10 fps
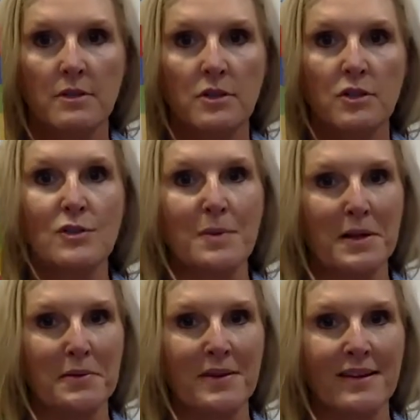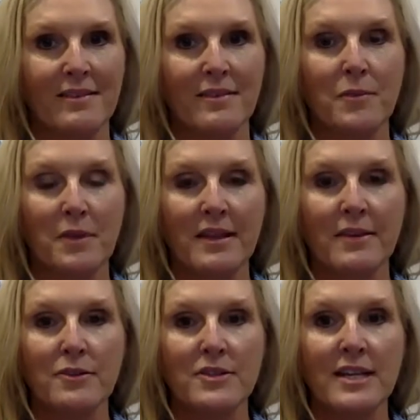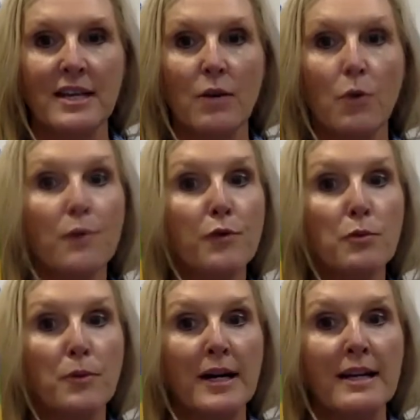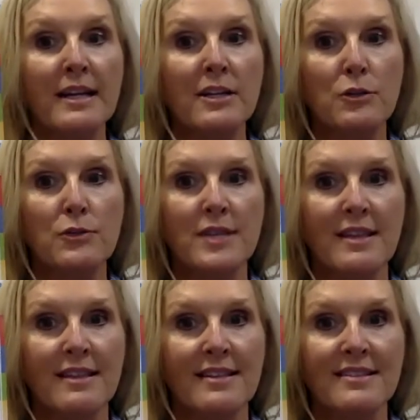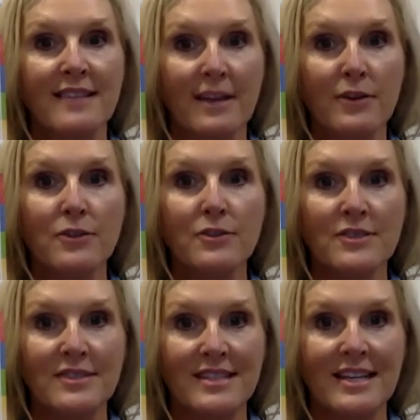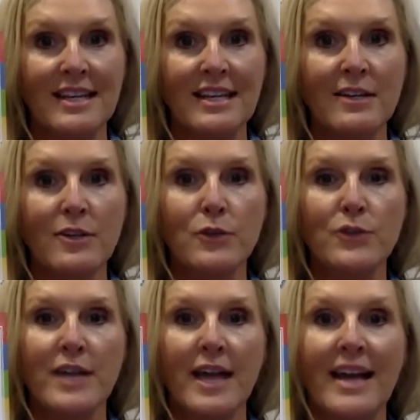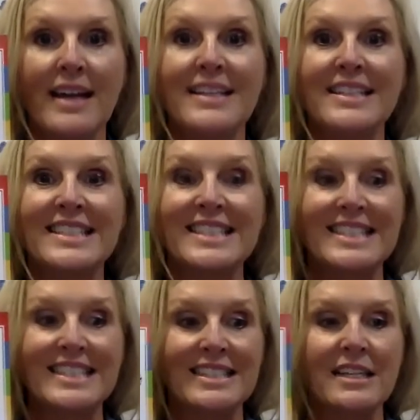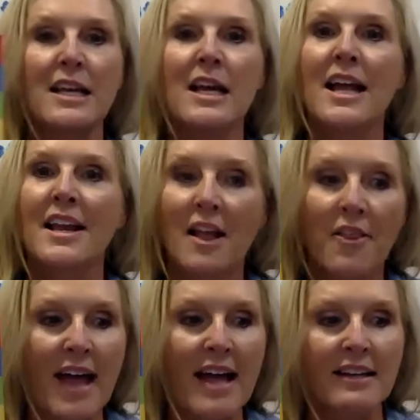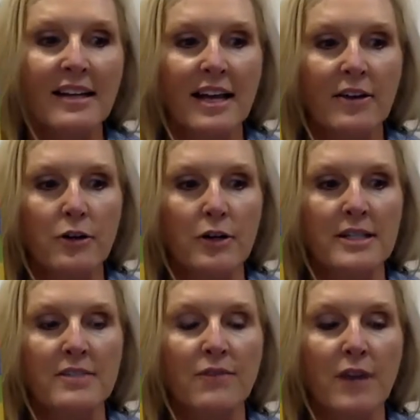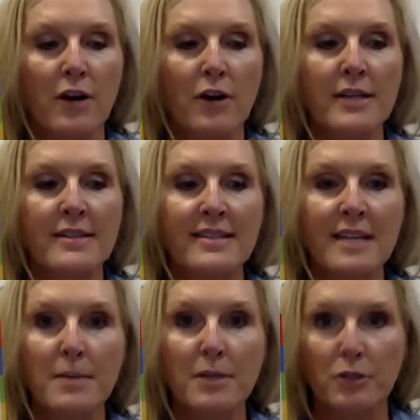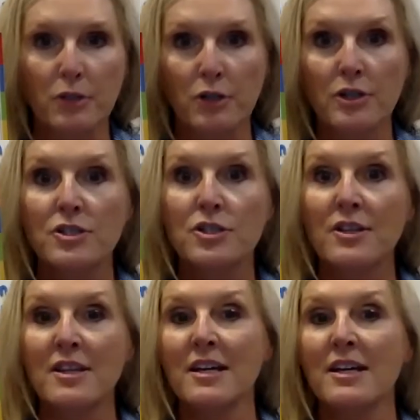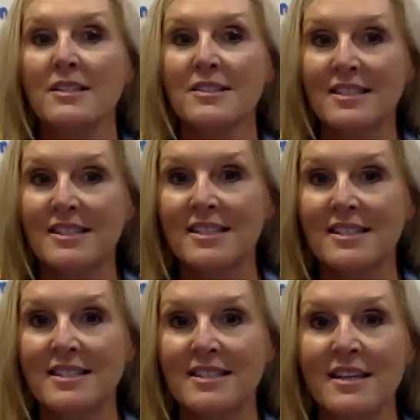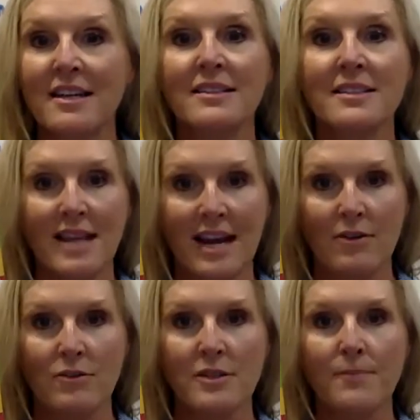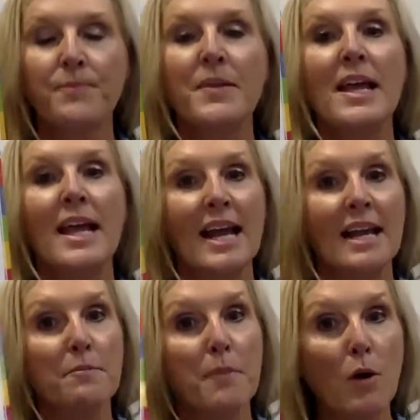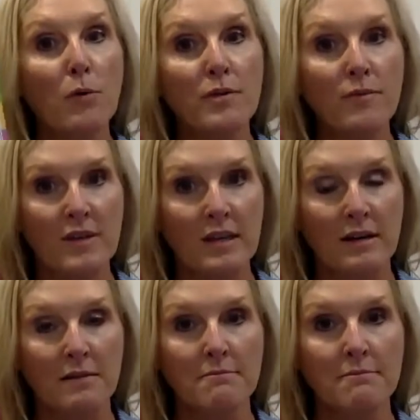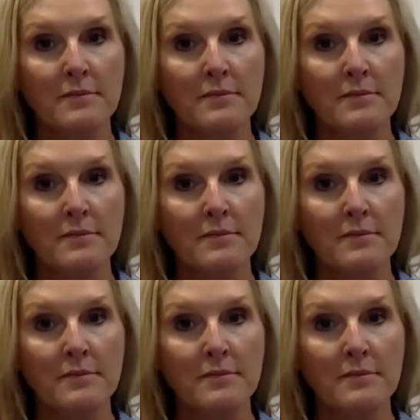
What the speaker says: you spell it with letter Z. Or if you're reading and you see this letter Z, you say Z. Now that letter is very similar to the S sound. In both of them,